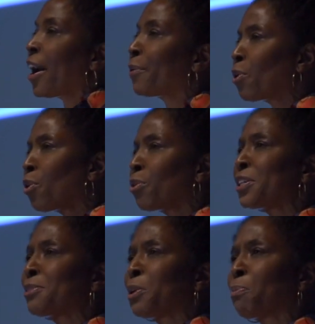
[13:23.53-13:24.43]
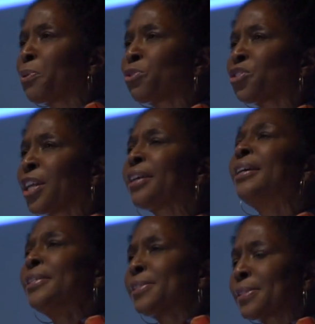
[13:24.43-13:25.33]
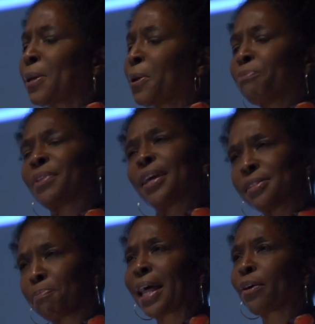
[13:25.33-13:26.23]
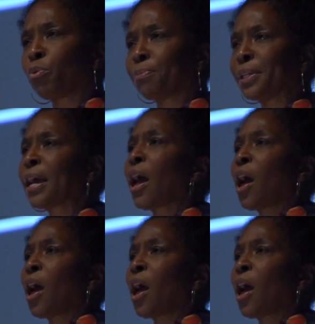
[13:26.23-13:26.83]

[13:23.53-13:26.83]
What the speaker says: I would always be approached like, so, as a black woman,